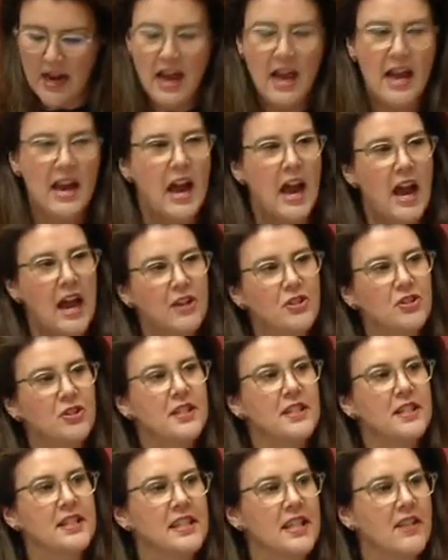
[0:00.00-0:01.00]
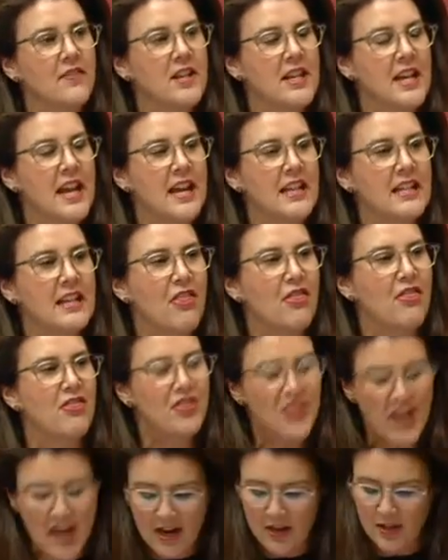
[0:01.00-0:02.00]
and
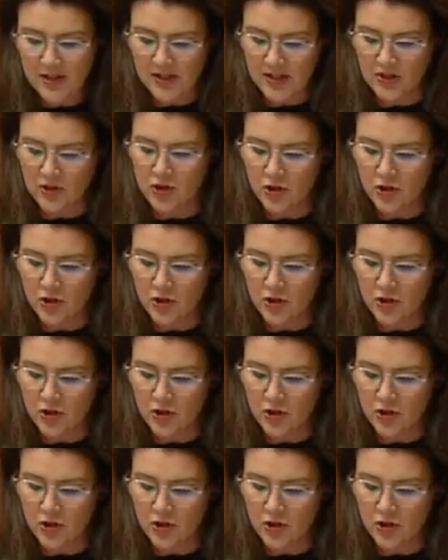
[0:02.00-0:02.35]
178,000